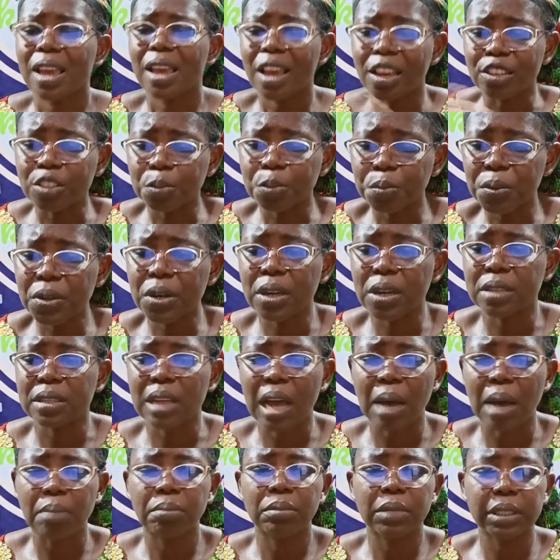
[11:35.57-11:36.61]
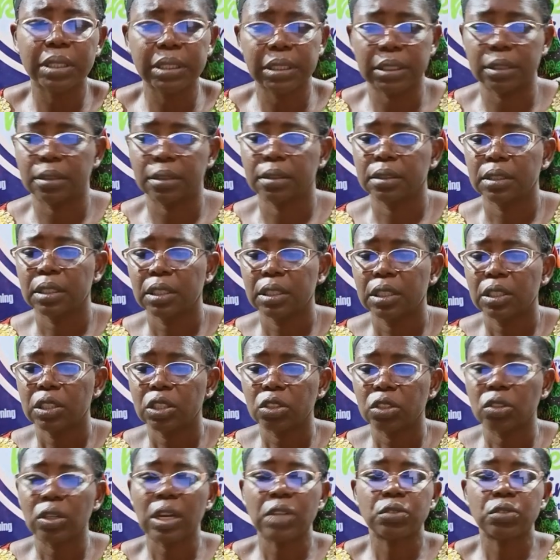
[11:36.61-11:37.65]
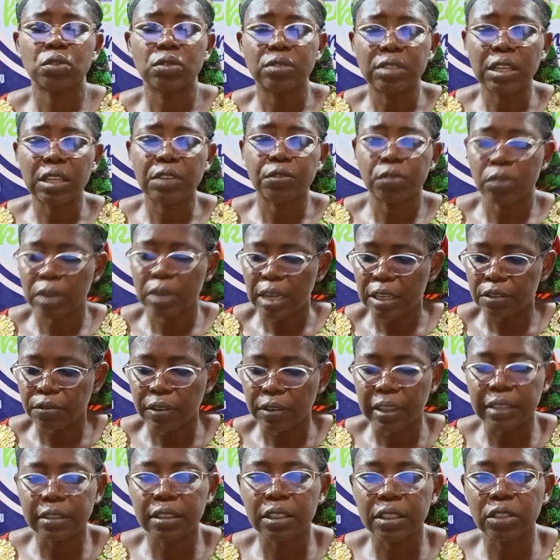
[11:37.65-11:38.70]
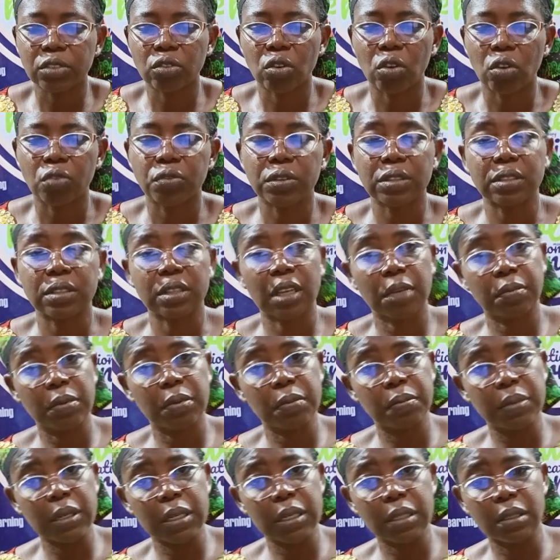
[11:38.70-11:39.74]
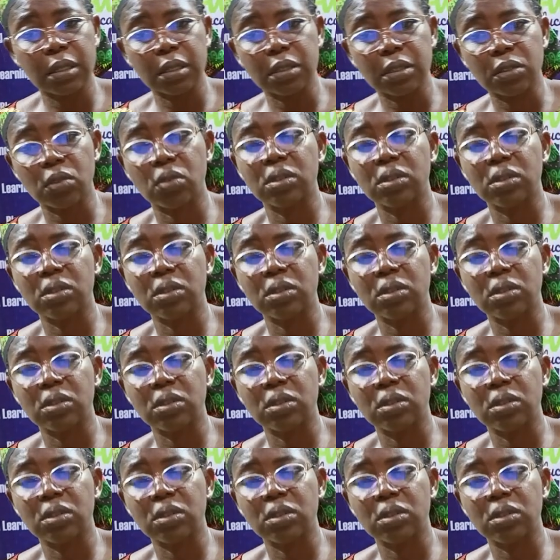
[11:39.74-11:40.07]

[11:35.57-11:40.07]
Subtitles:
experience, and money in order to take full advantage of its capabilities.